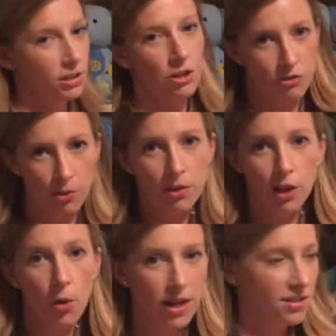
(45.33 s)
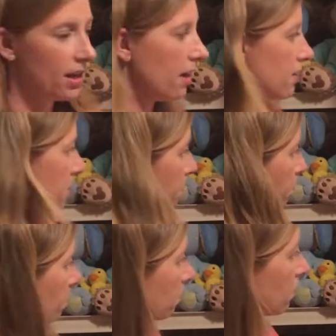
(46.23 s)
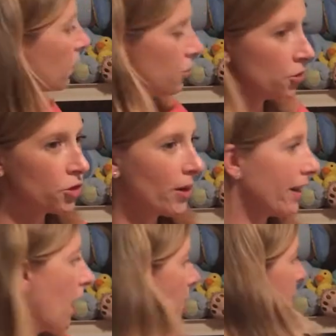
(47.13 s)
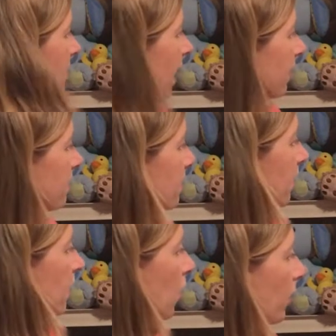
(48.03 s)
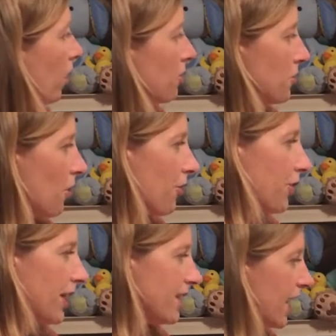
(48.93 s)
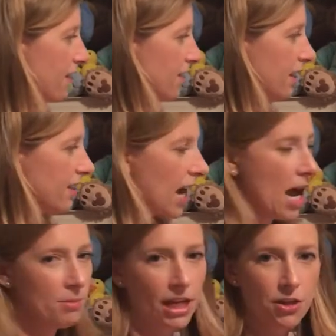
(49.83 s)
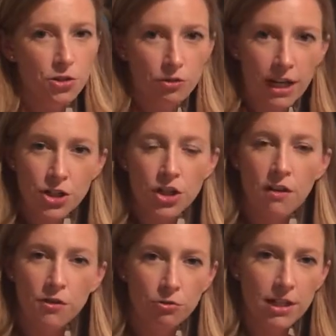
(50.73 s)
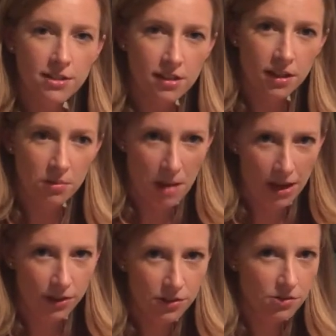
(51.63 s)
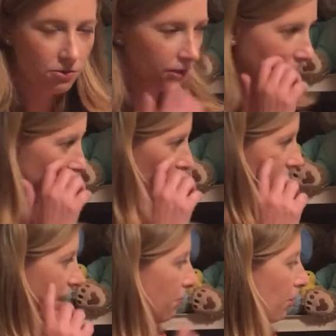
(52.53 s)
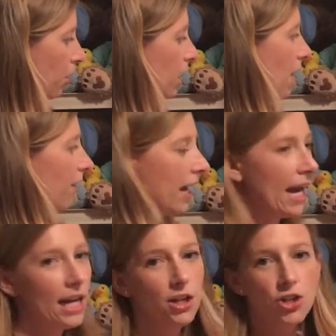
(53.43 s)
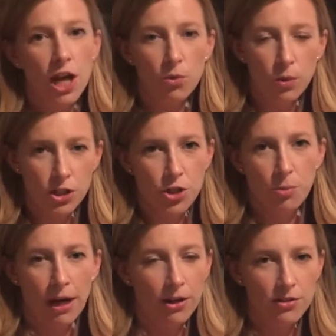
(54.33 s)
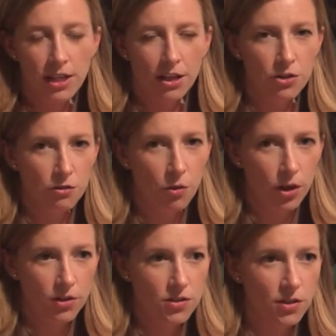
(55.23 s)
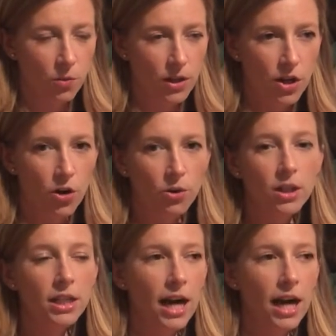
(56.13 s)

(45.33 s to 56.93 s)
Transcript: clustering with low SES or socioeconomic status. We also know that the intensity, timing, and duration of the risk matters, right? For example, the age at which your parents get a divorce, we know